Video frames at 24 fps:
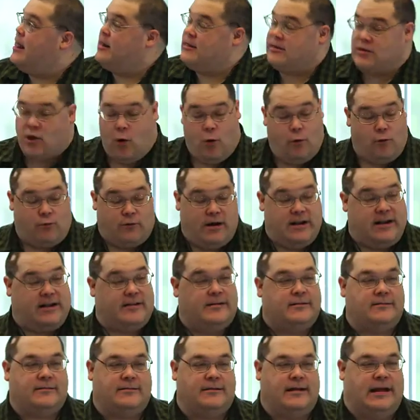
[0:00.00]
Don't read
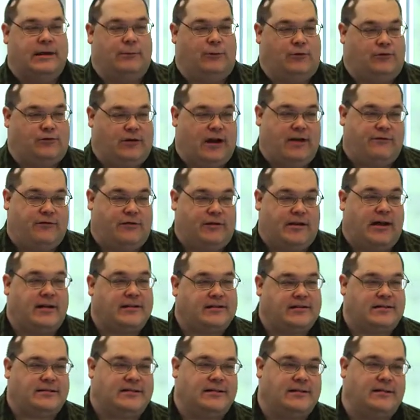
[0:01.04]
it. It will drive you
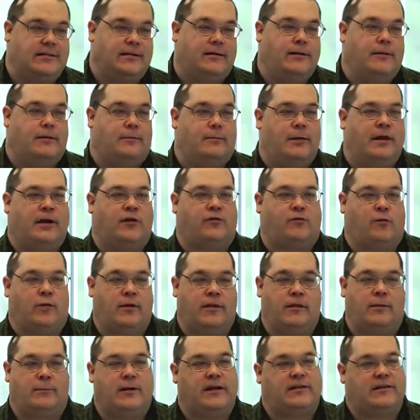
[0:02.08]
nuts. Because one
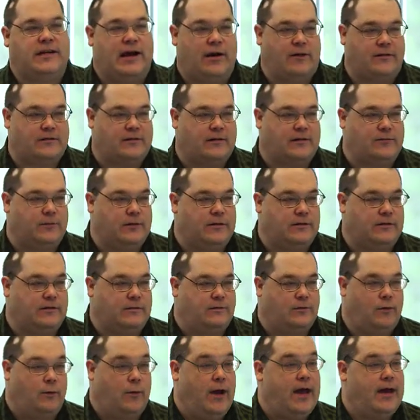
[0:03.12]
of the big challenges with
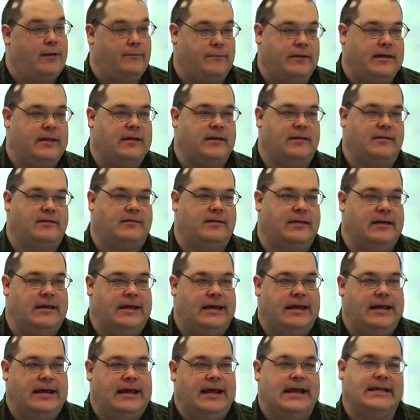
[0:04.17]
the web is
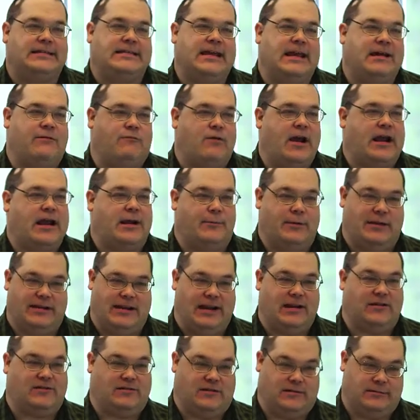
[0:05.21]
it's a
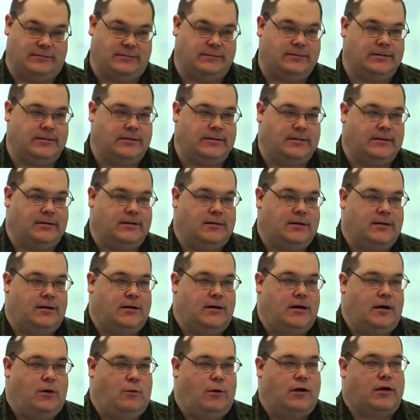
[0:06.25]
recommendation.
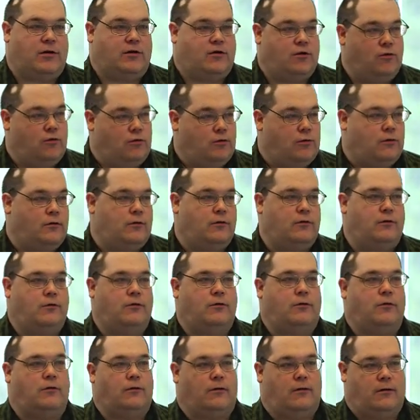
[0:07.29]
When Google
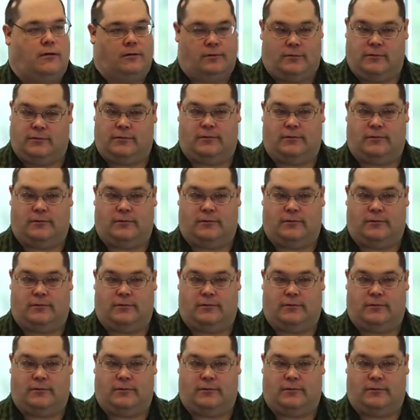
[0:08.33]
or